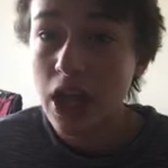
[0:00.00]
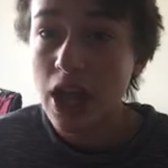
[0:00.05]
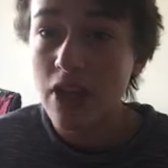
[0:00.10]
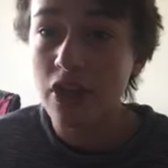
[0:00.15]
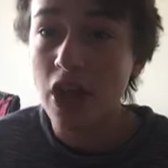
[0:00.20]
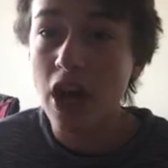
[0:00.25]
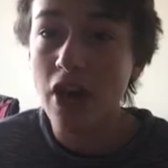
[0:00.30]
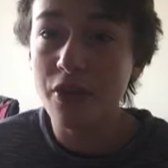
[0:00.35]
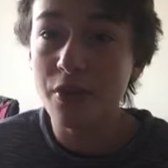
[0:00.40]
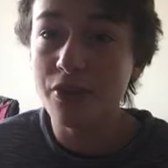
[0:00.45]

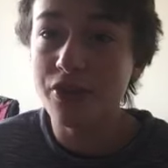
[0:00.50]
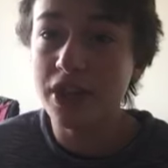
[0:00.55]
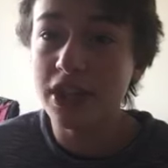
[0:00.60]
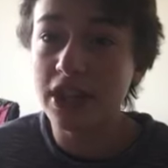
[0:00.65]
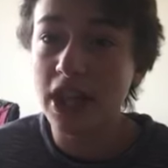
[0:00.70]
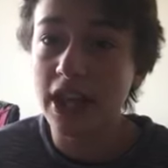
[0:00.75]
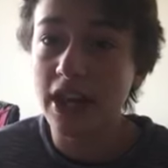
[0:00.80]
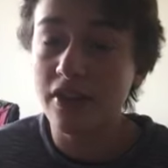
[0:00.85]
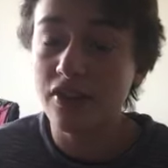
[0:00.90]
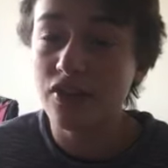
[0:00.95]
The other thing
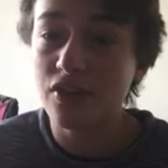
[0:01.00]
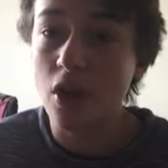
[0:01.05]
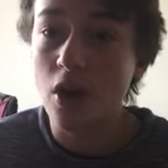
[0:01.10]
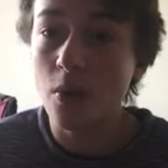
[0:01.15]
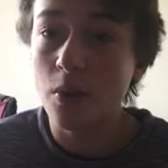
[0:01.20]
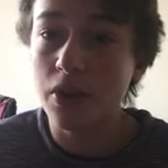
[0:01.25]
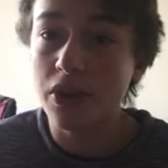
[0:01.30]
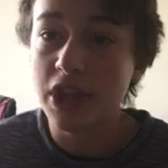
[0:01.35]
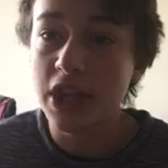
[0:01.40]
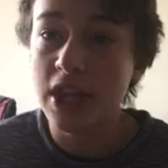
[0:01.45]
that I saw
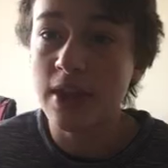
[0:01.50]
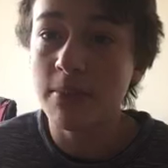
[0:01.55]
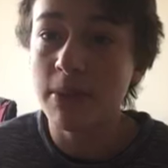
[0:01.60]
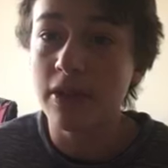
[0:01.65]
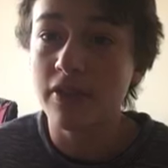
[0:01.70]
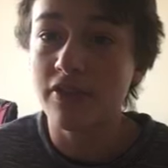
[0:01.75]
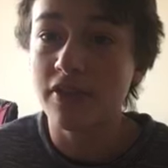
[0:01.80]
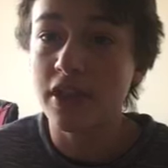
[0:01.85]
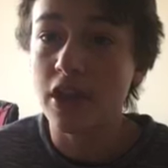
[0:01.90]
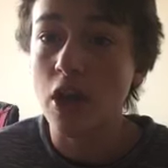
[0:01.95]
with him
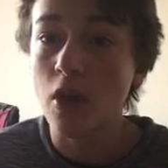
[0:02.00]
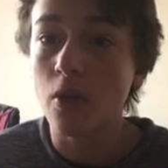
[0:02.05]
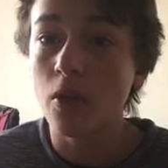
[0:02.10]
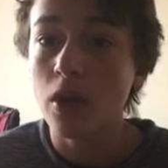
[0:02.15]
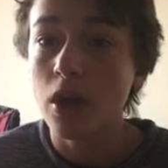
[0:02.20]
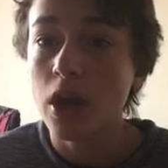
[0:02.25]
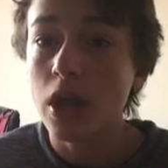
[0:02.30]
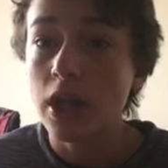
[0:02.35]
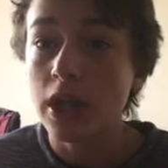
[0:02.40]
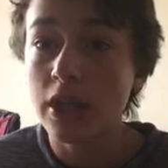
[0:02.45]
is,
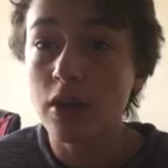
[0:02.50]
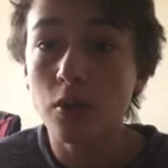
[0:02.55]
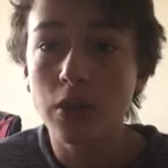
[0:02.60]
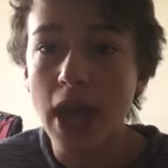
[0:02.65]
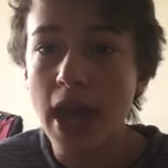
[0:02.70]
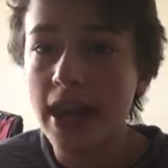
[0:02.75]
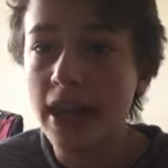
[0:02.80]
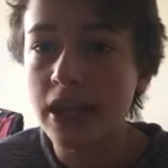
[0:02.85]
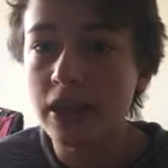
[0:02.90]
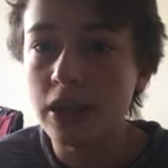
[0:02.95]
he'll
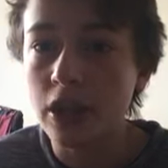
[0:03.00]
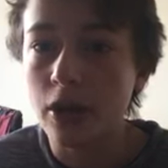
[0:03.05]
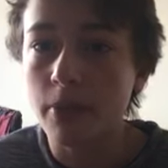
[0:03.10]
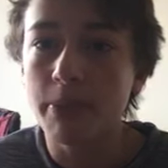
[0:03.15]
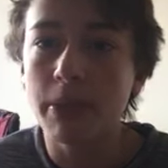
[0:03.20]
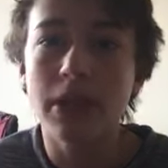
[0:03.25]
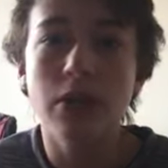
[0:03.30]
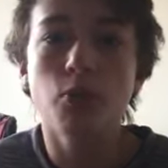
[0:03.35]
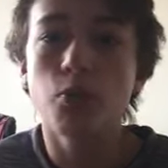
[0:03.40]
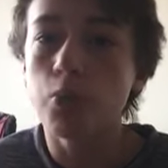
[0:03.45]
get in there,
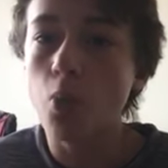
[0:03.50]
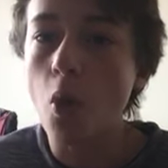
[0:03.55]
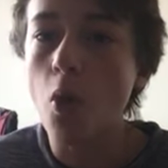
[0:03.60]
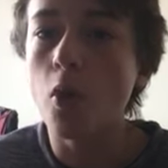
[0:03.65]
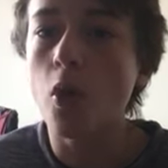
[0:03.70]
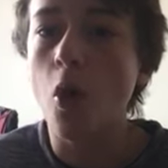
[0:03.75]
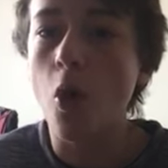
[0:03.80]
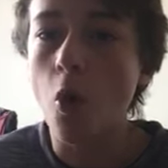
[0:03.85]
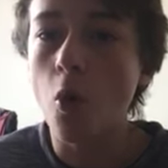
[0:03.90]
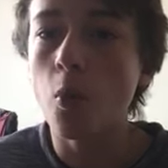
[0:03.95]
but he
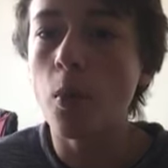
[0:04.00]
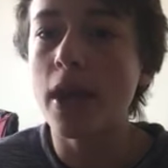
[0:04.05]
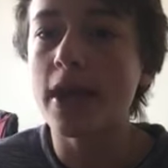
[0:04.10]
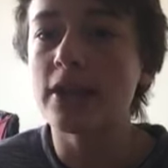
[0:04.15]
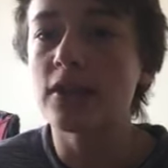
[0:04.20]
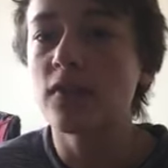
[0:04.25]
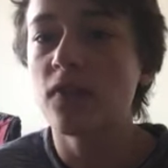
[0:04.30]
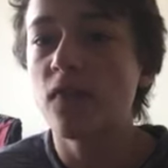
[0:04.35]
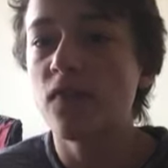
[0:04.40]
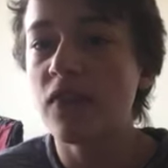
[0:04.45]
won't
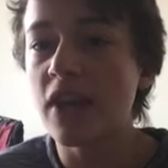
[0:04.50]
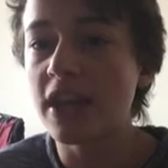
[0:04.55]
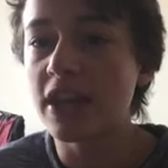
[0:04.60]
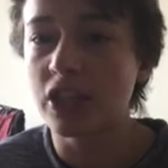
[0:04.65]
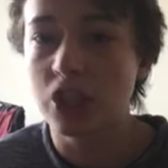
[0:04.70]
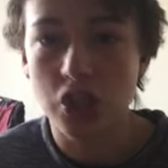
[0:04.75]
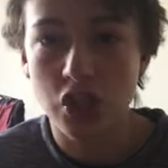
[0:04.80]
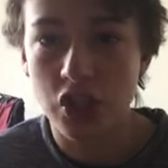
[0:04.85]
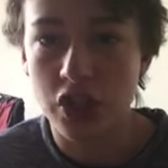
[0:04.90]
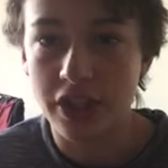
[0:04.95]
always
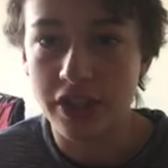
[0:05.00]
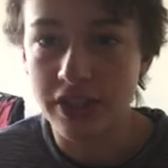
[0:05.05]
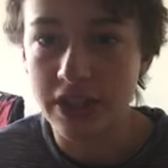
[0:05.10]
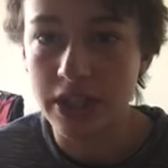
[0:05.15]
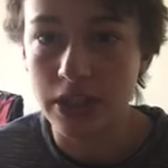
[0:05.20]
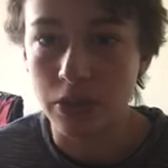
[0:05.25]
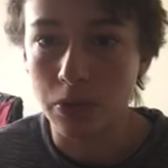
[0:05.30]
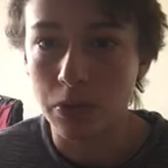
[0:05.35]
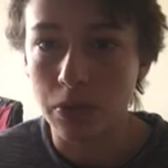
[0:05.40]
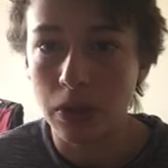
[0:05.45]
finish the
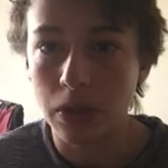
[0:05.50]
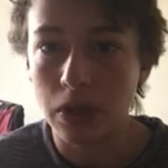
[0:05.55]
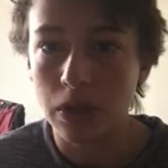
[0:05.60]
deal.